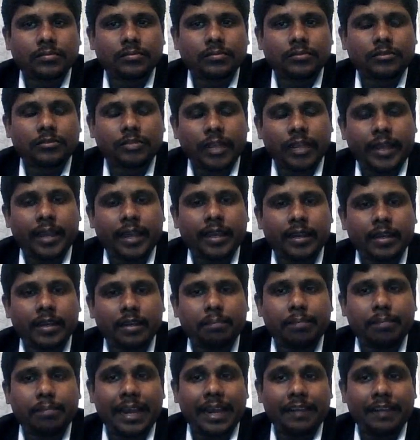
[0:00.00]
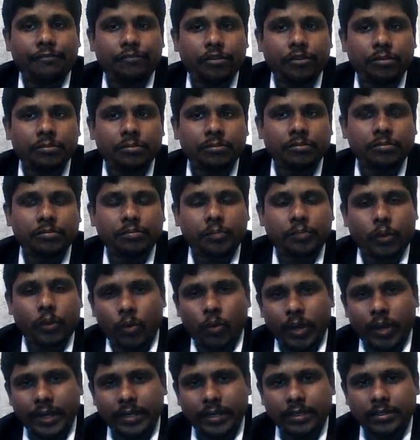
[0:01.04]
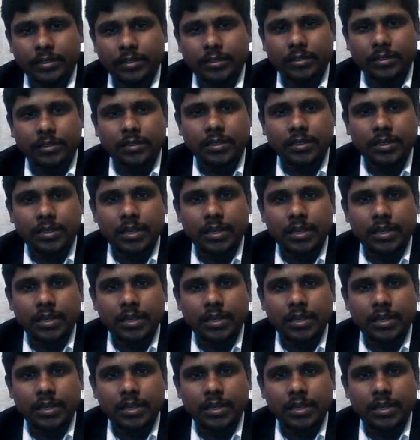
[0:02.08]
Second, the platform providers.